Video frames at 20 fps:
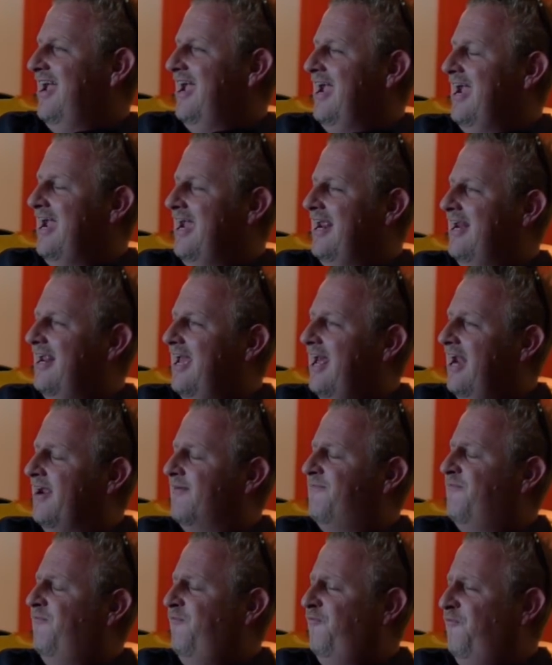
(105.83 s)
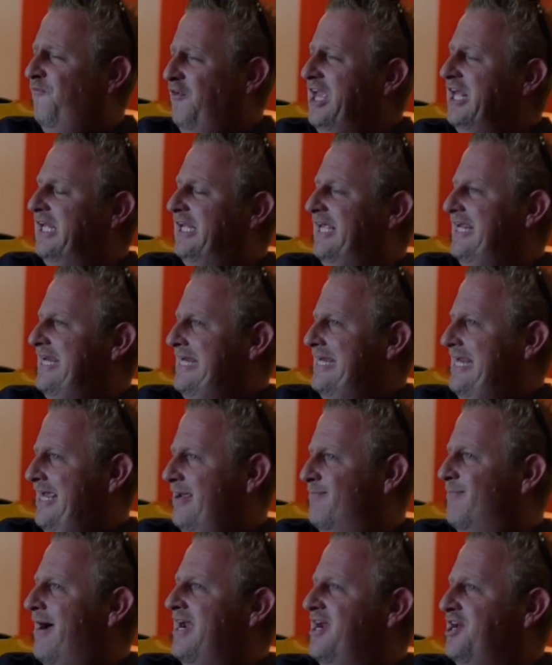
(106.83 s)
and I feel it
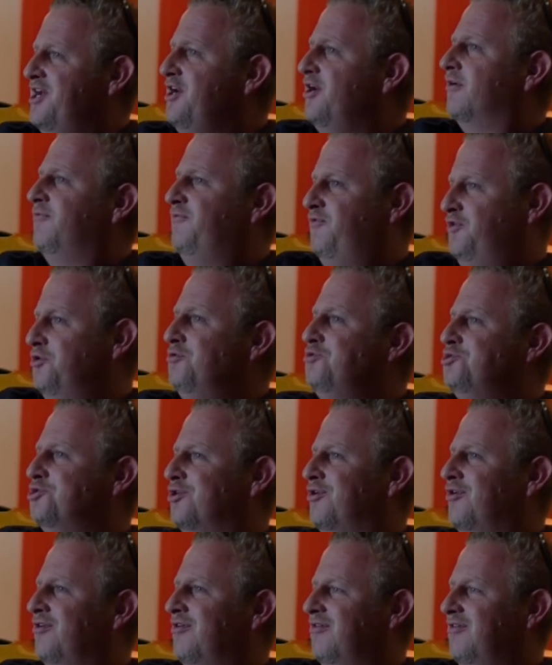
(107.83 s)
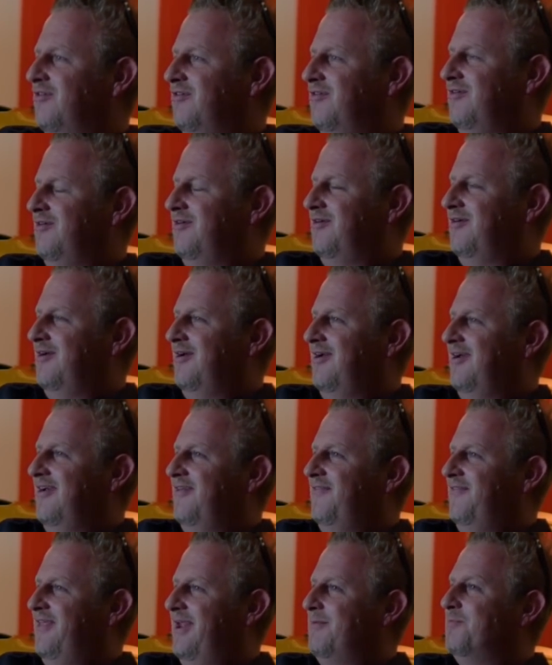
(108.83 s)
in my near future
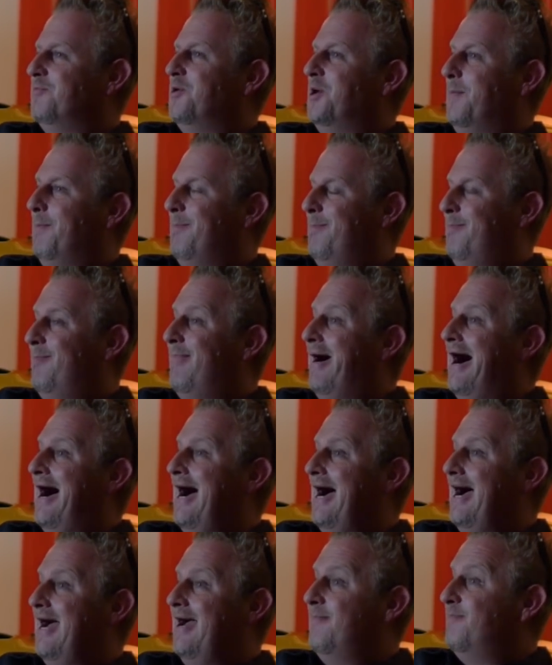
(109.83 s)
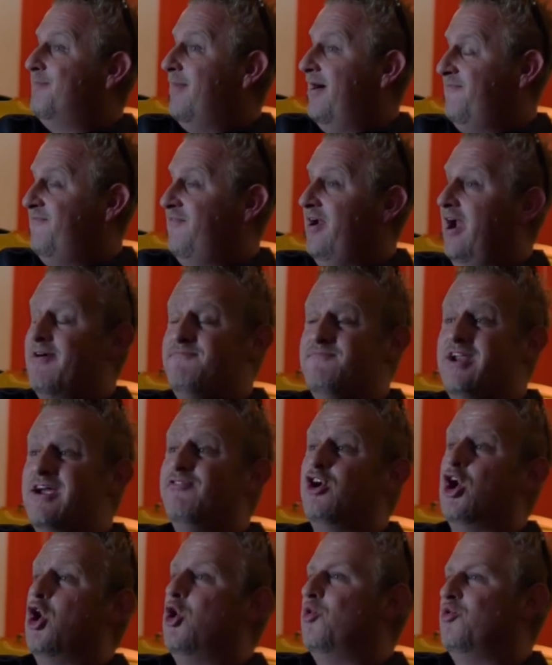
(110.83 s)
that I'm going to buy I've
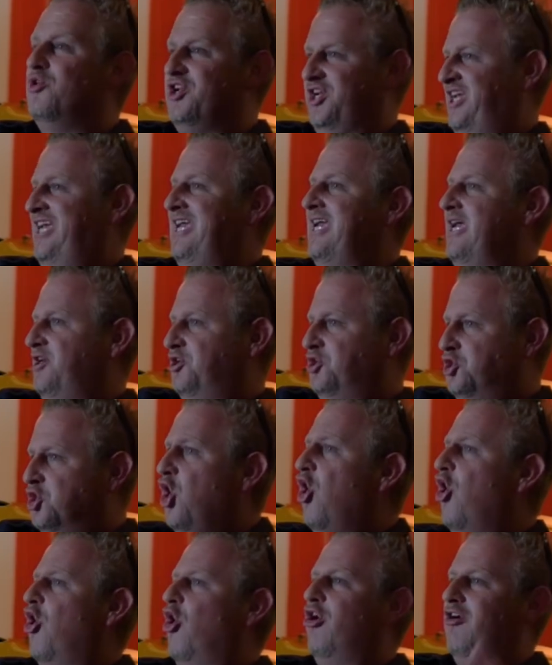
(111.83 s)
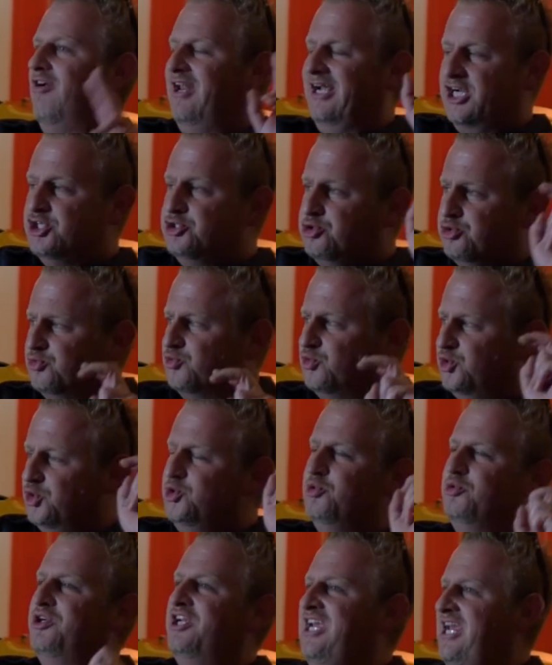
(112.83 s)
never owned a kit car, like a
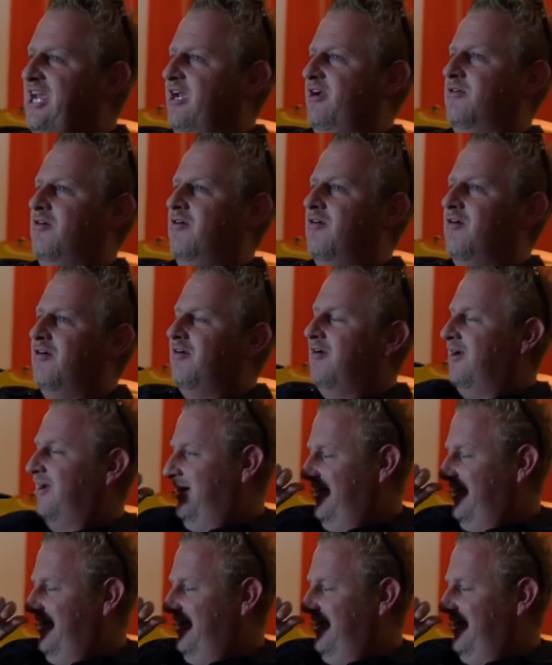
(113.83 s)
true kit car.